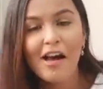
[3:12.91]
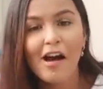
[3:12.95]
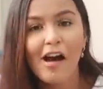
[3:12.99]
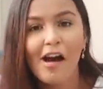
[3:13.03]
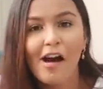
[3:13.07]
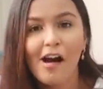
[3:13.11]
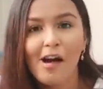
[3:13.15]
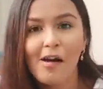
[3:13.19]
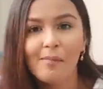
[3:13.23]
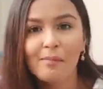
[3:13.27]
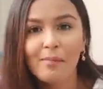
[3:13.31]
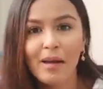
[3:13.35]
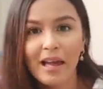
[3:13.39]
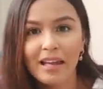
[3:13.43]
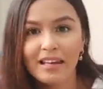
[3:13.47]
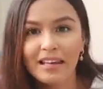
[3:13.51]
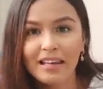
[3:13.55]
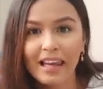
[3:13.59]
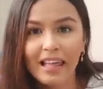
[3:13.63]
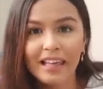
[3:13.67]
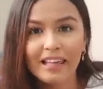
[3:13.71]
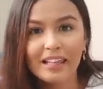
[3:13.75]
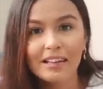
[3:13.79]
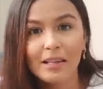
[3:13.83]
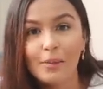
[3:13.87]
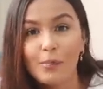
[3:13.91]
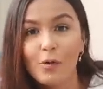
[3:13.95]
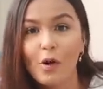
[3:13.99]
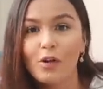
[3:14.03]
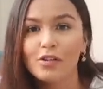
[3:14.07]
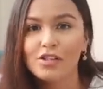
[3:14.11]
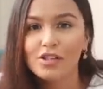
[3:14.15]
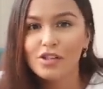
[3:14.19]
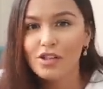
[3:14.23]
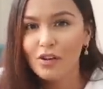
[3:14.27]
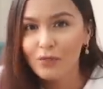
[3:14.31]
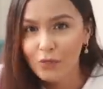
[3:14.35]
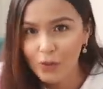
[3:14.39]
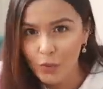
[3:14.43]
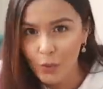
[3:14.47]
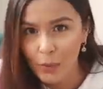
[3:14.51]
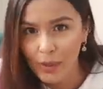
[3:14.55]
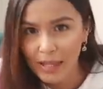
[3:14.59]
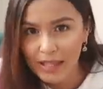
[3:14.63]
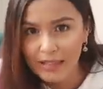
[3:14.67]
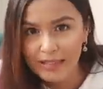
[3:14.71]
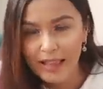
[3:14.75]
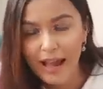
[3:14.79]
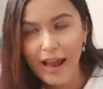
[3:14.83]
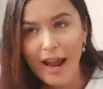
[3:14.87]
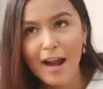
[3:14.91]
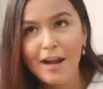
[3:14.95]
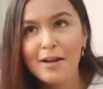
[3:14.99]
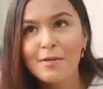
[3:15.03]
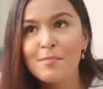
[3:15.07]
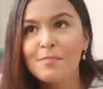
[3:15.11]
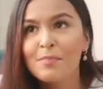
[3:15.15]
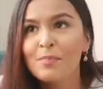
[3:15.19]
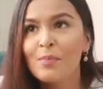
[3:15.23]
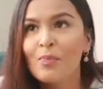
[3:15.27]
And like, in the process of doing that,